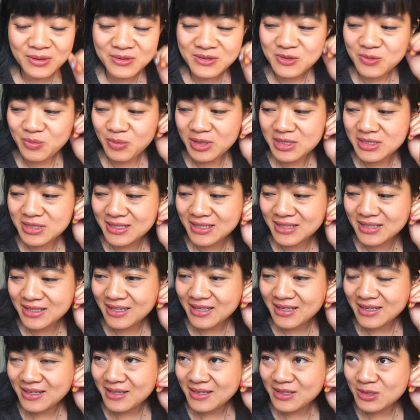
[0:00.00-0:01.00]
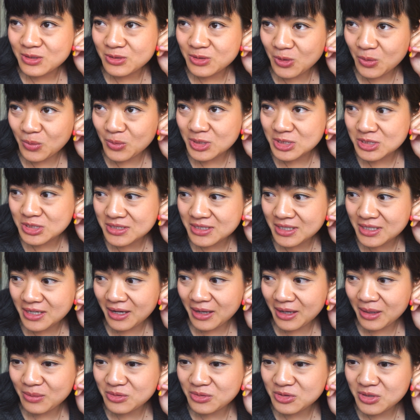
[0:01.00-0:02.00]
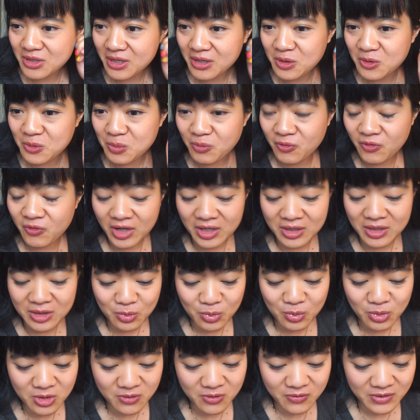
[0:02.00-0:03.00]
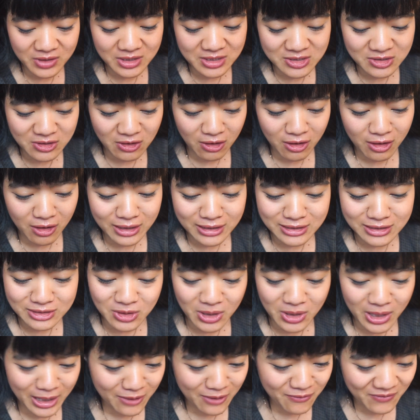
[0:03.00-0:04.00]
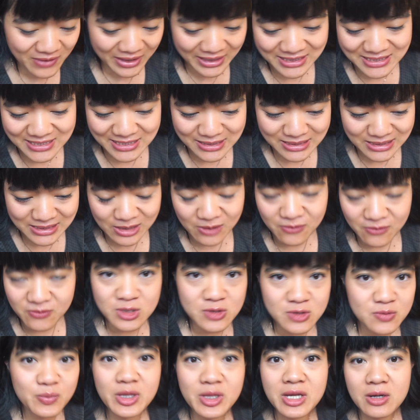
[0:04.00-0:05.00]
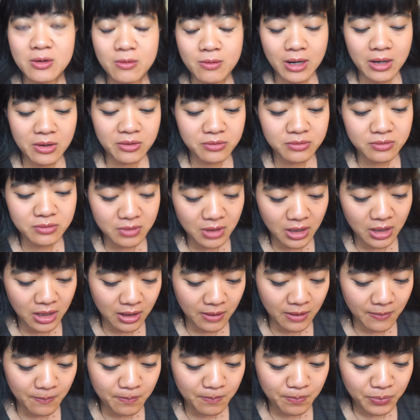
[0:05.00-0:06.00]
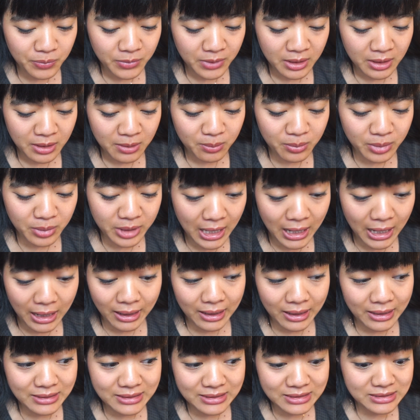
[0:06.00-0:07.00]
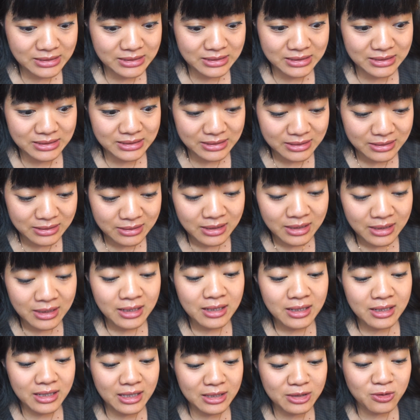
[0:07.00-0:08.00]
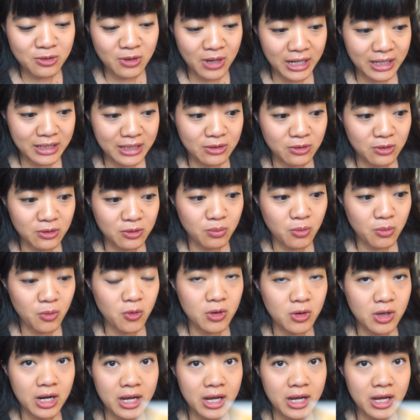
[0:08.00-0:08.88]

was spending so much time trying to find the perfect song and trying effects and stuff, just playing around. But yeah, I need to get cracking on more.